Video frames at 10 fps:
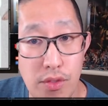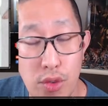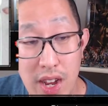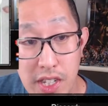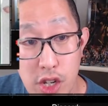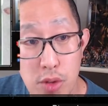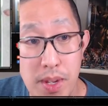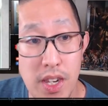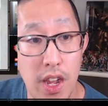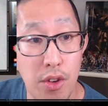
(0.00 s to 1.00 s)

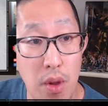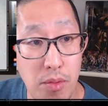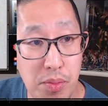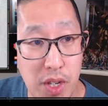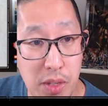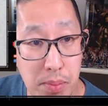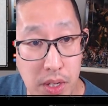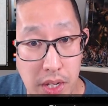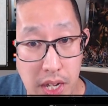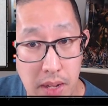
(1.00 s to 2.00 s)
Transhuman and Grim
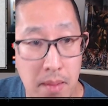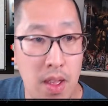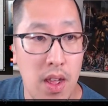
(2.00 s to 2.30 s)
Responsibility,